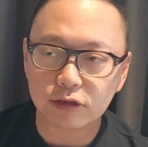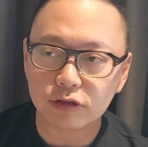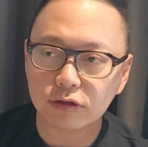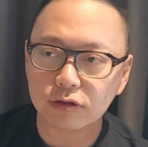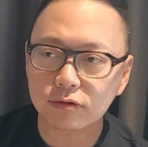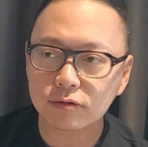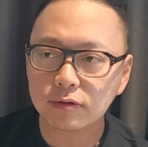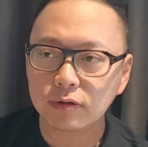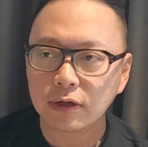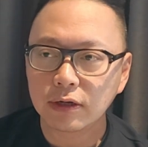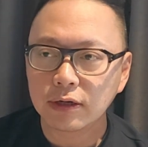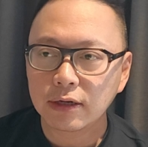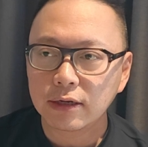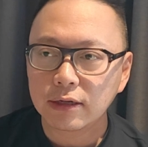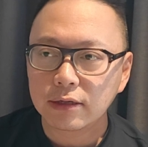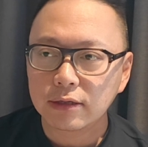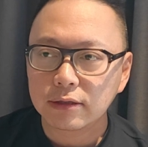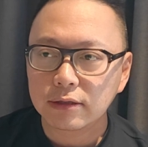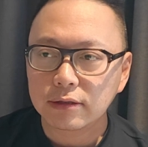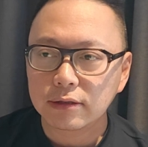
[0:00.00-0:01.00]
So
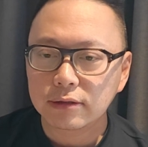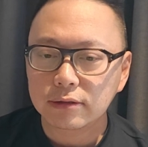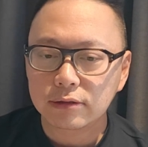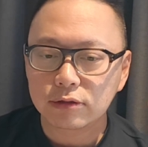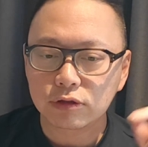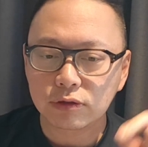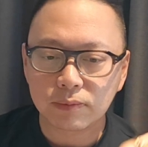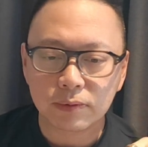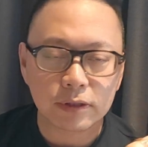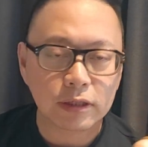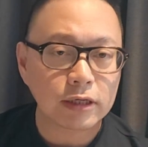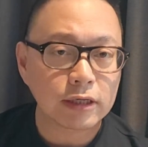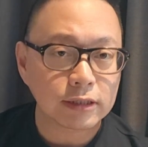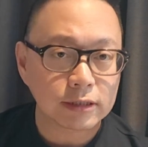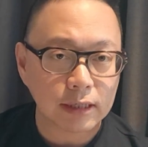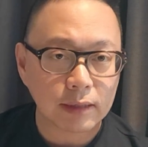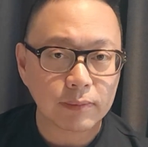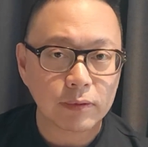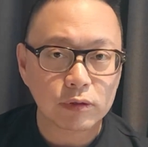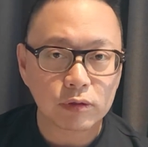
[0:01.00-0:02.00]
Jupiter
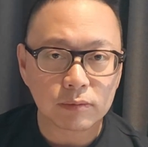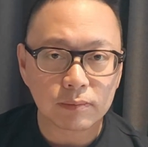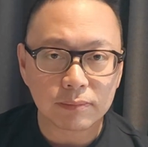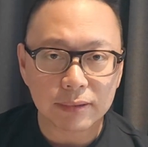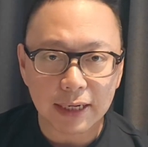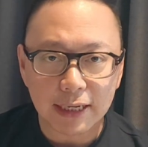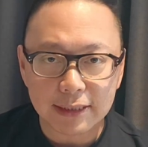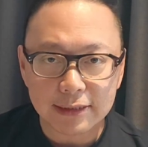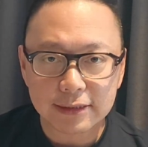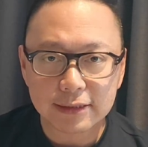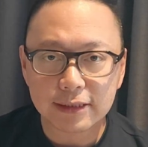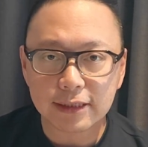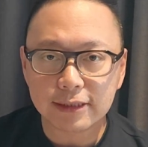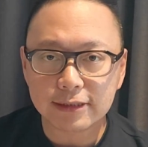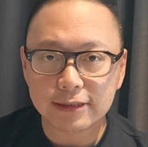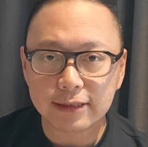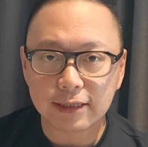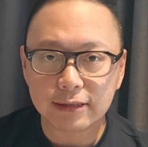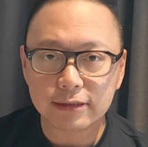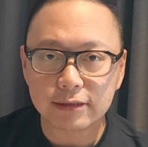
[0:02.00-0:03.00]
is able to bless the
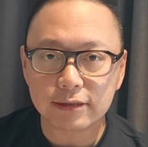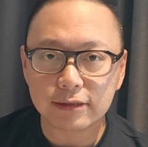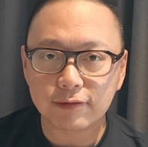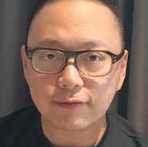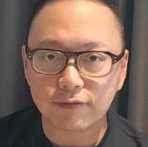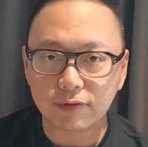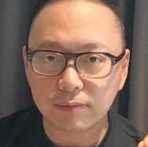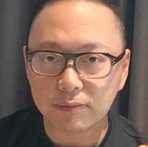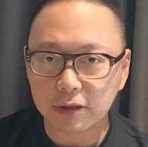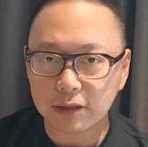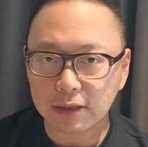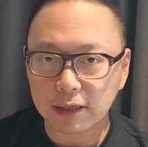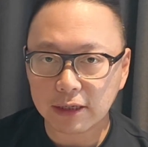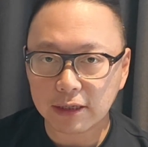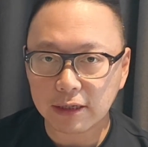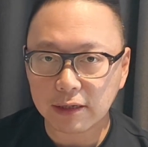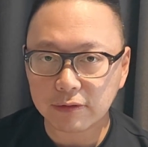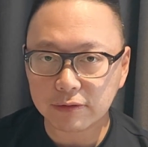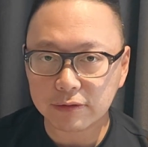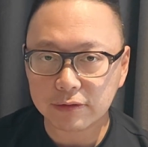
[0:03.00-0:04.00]
ascendant from the
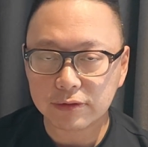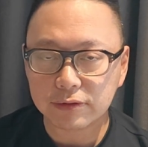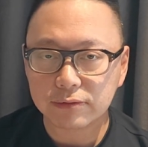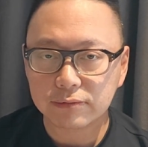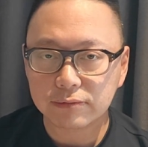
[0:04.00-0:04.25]
9th house.